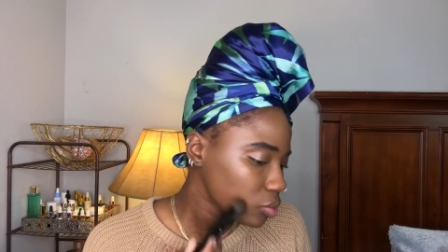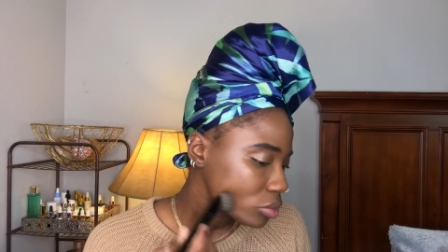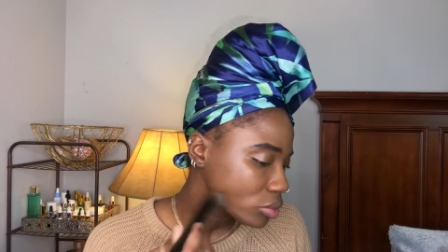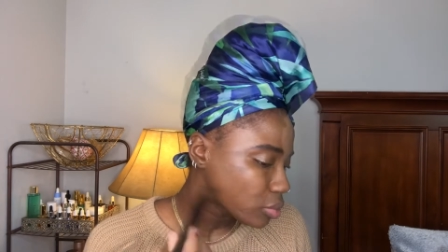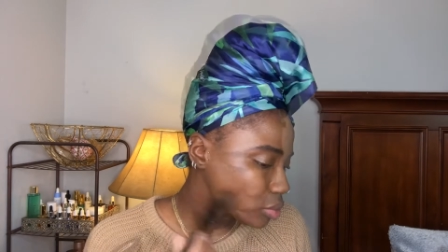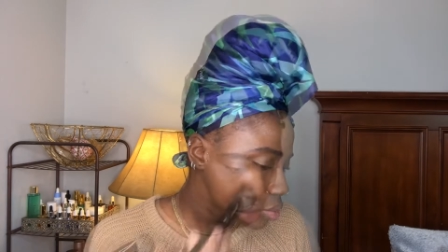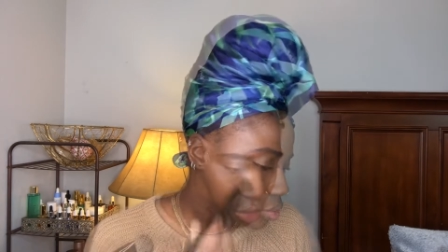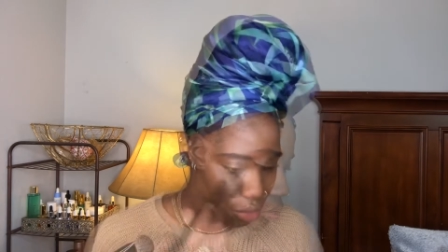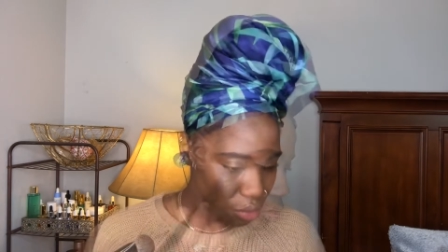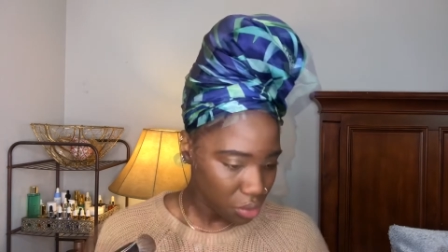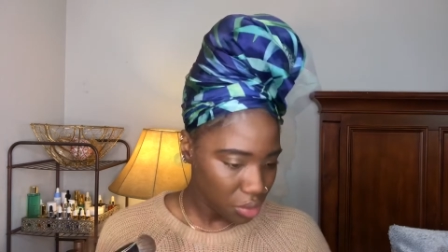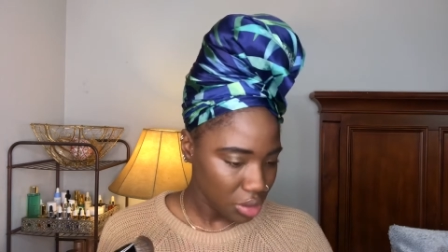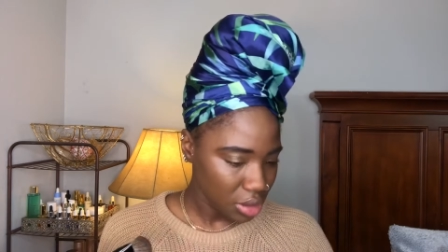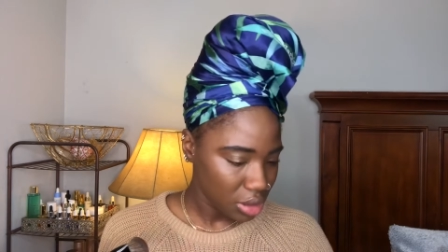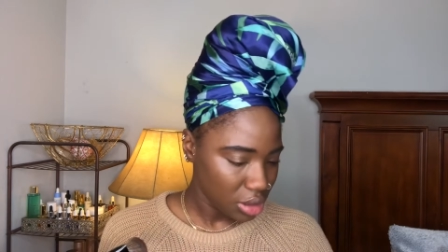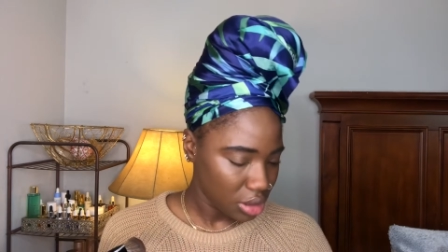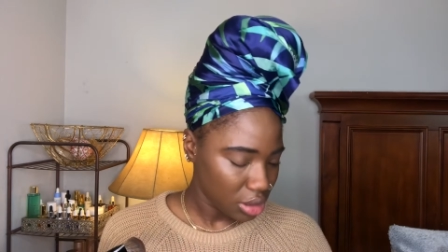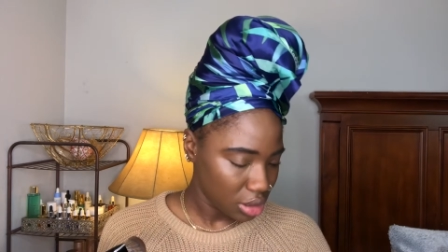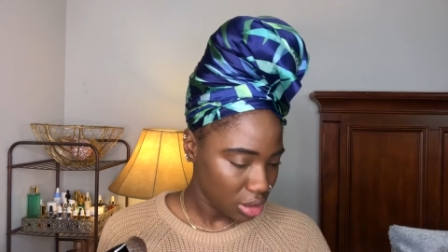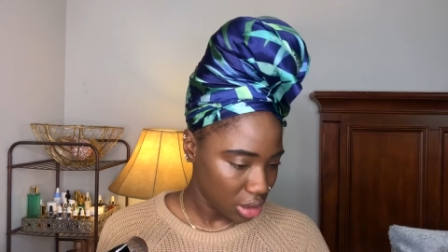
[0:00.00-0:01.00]
Do
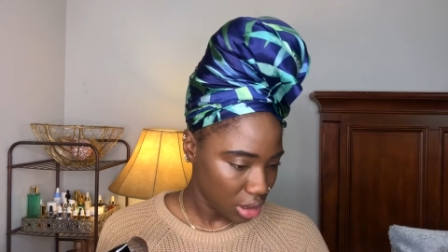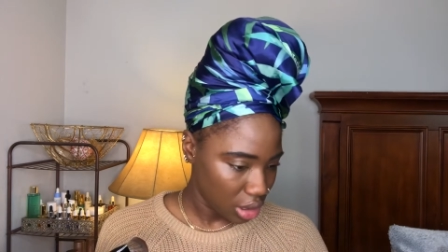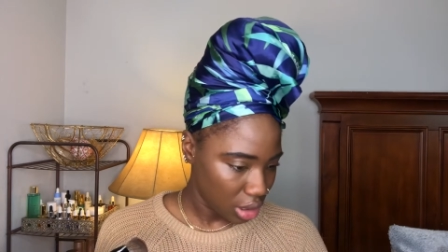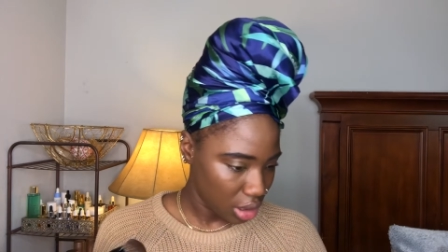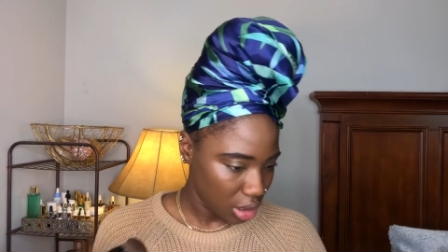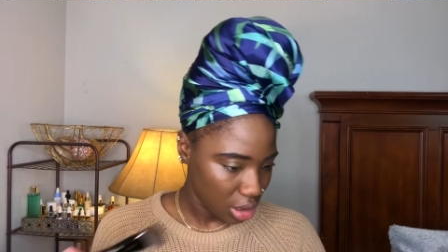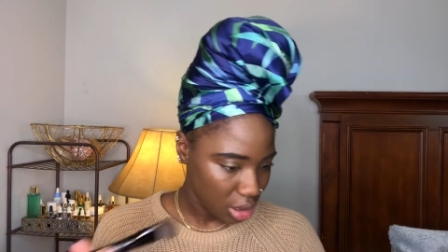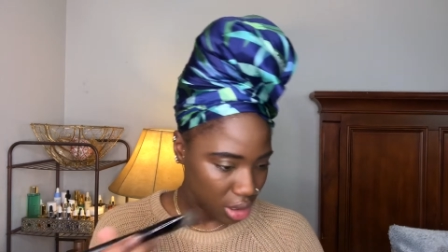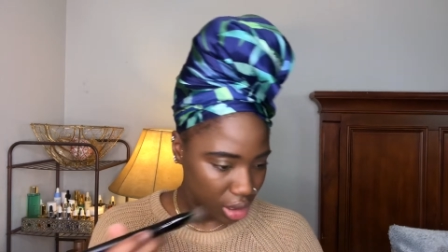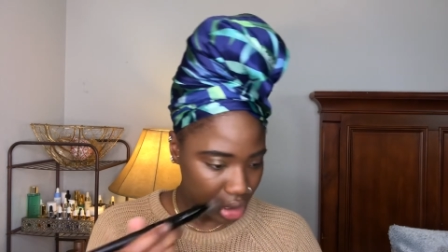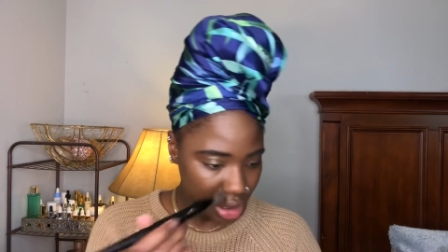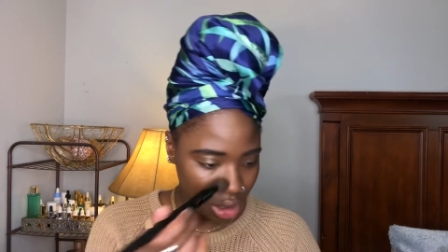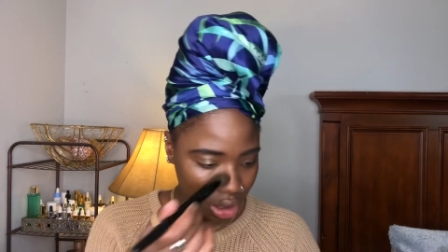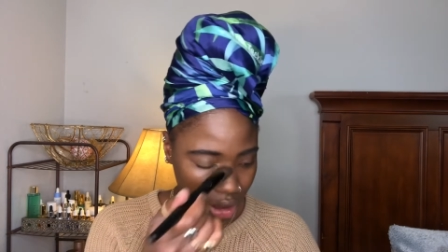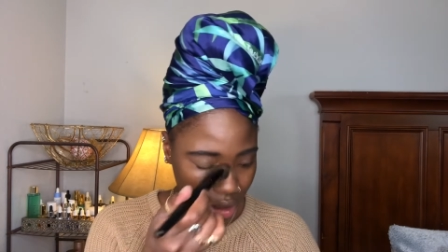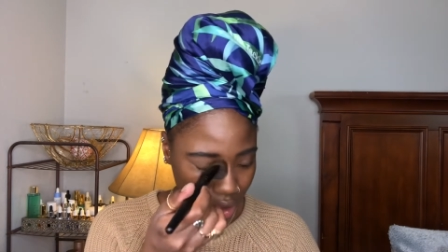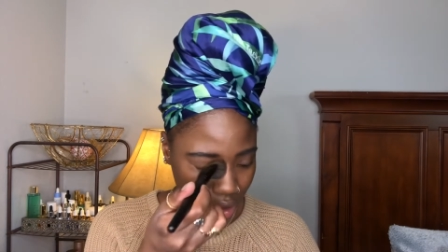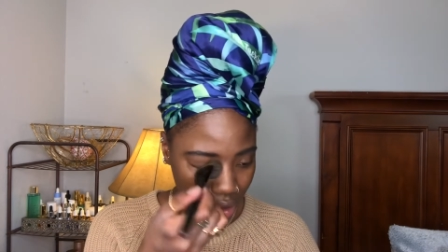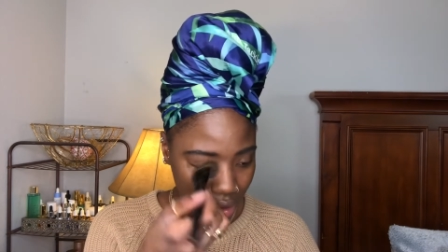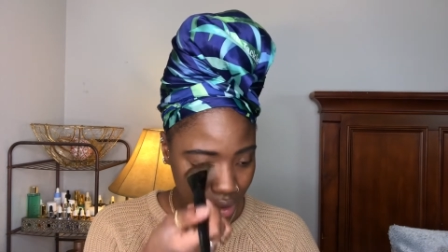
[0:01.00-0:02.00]
see
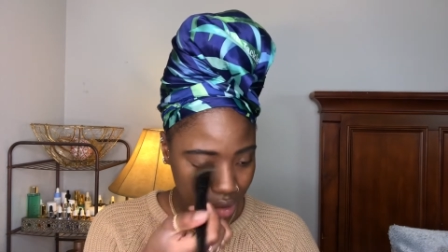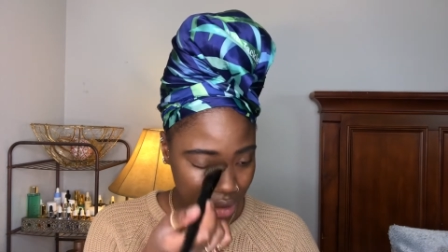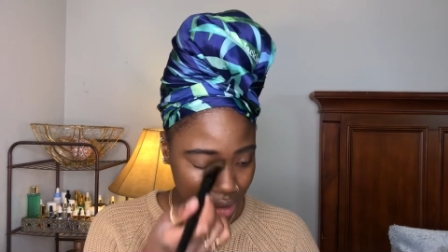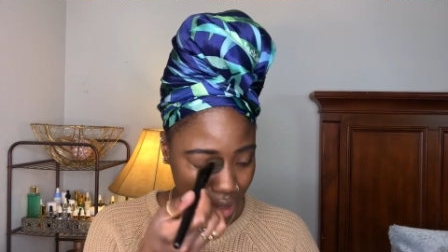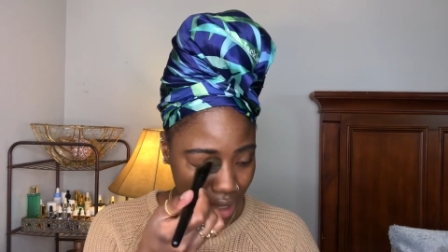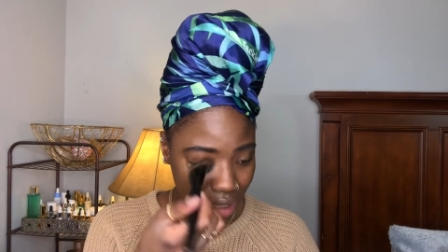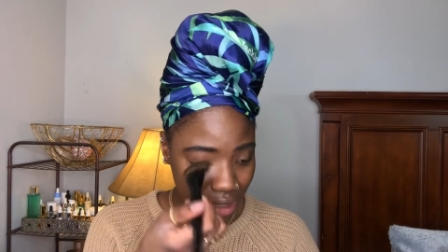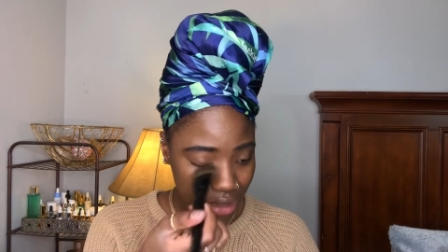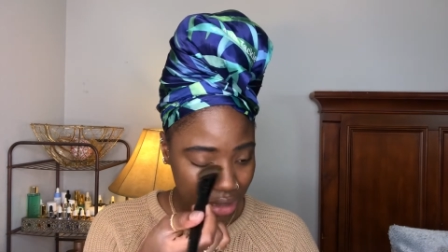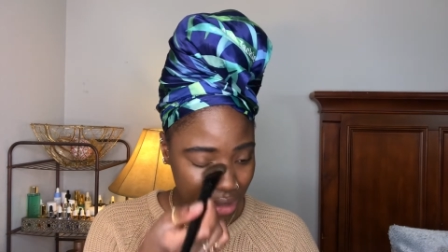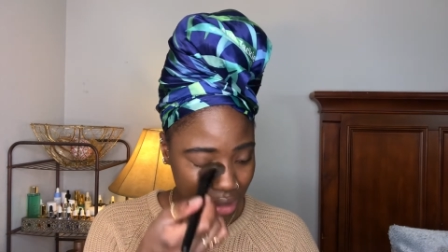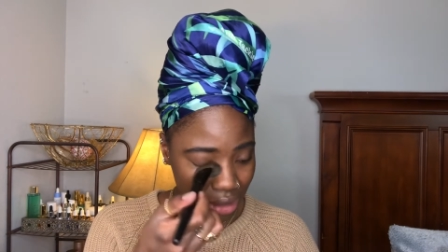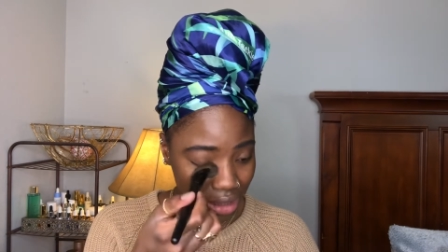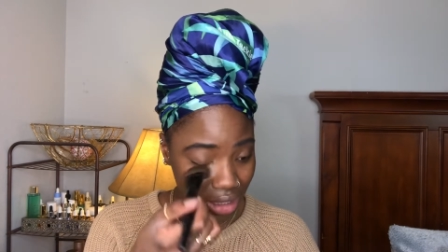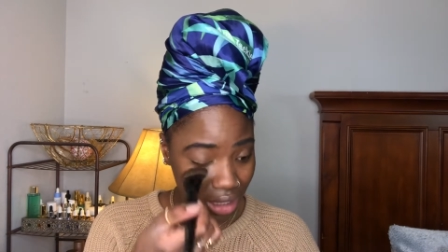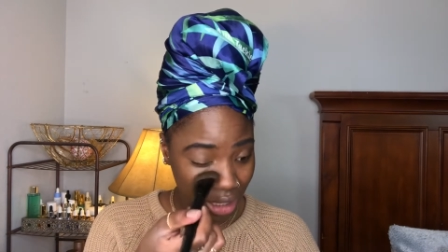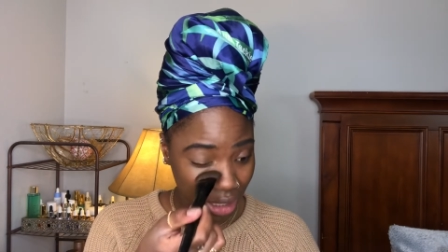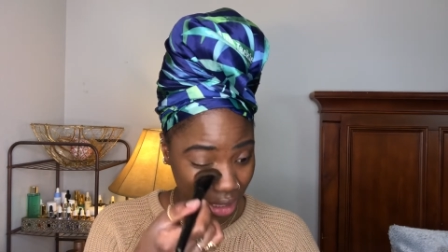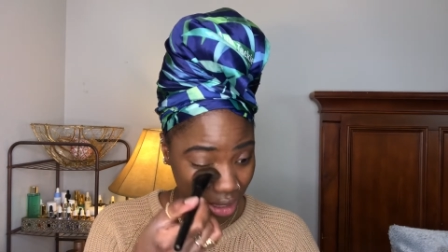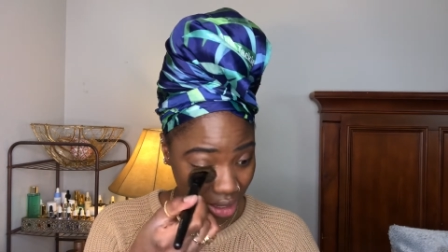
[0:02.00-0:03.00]
it looks like
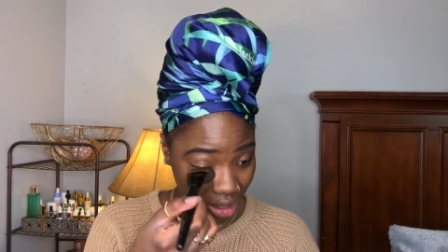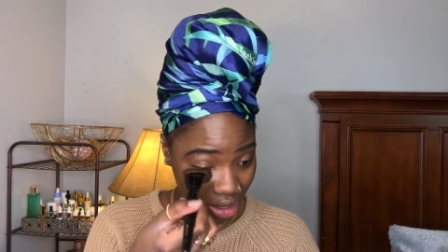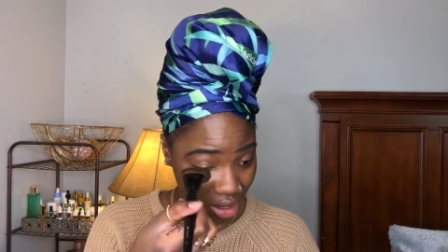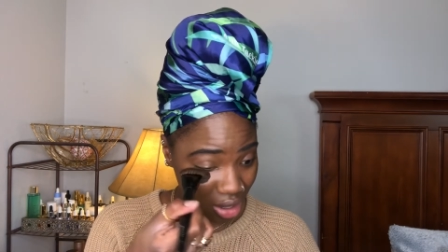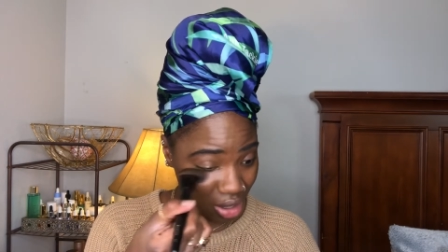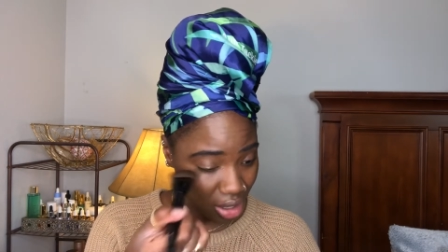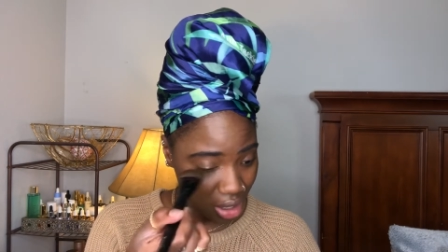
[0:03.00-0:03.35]
skin,